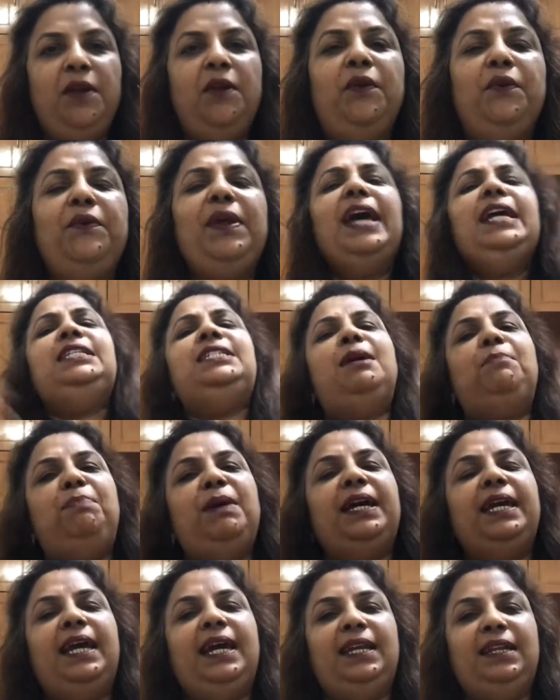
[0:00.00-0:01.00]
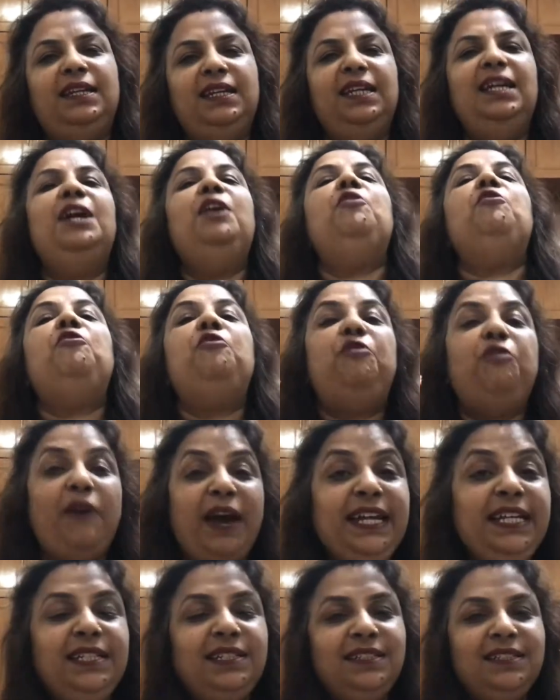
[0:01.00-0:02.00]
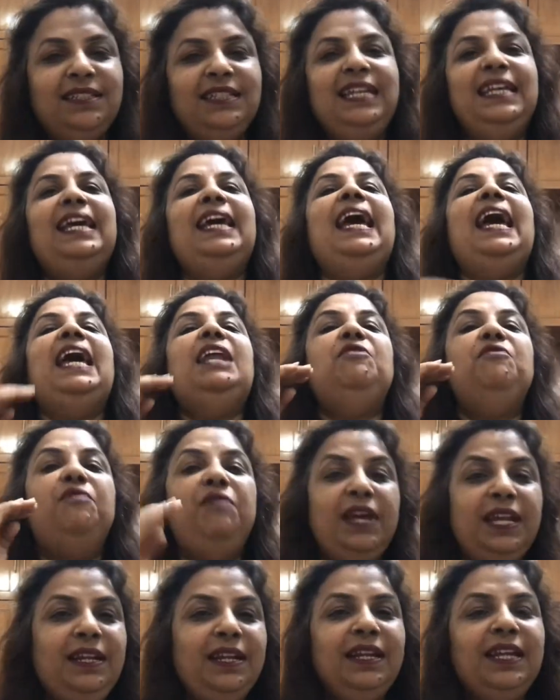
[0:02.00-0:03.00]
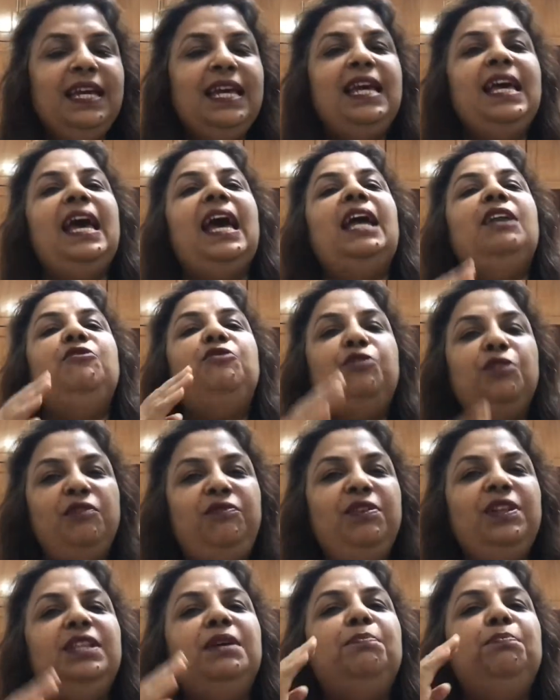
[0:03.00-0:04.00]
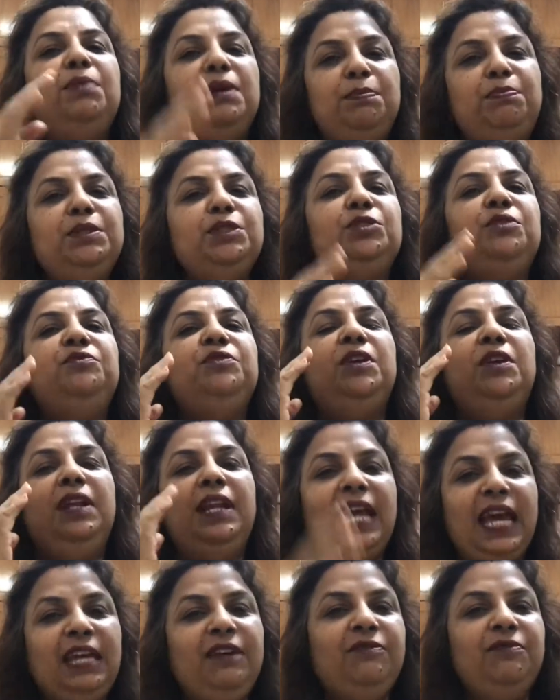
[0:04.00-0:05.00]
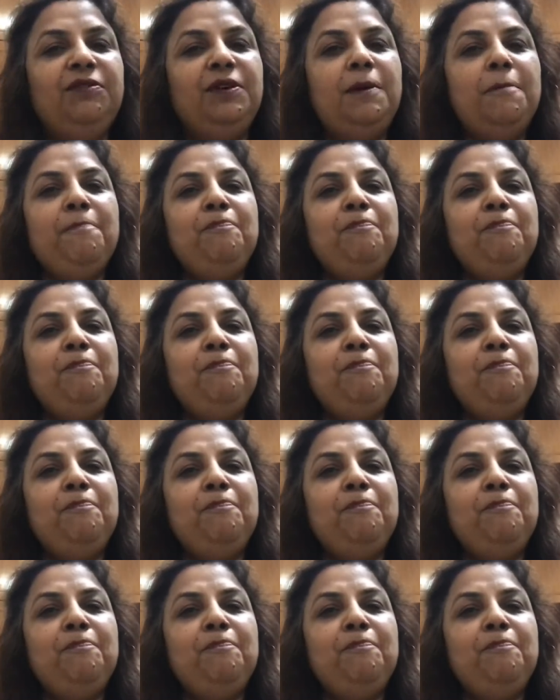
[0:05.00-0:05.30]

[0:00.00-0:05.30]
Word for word: rise up again, fight and win and fulfill the purpose of your life.